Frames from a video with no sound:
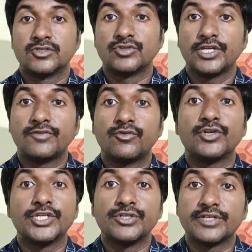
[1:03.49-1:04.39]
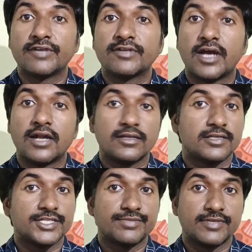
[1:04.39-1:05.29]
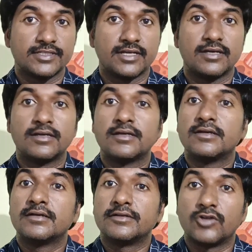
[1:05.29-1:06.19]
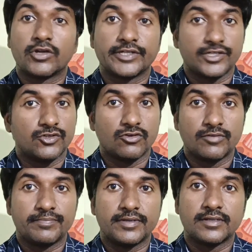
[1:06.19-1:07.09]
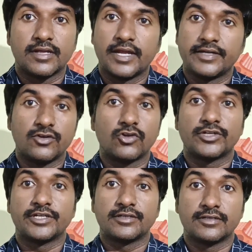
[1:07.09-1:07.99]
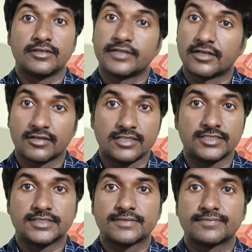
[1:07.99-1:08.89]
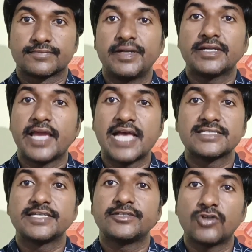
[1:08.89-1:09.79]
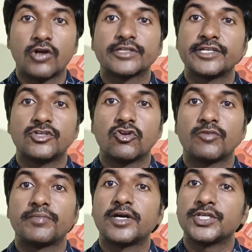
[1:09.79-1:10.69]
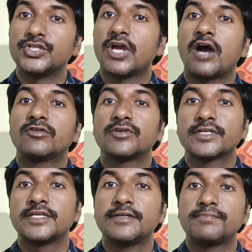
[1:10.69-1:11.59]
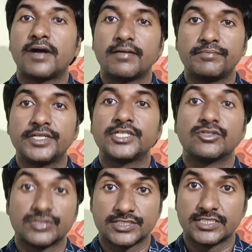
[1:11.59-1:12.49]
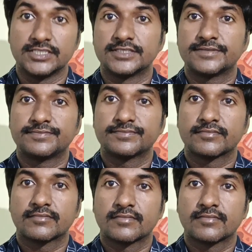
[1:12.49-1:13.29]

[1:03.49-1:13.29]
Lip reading: So therefore, you never underestimate the .NET developer and .NET technologies. But as a .NET developer, you have to keep update your skills.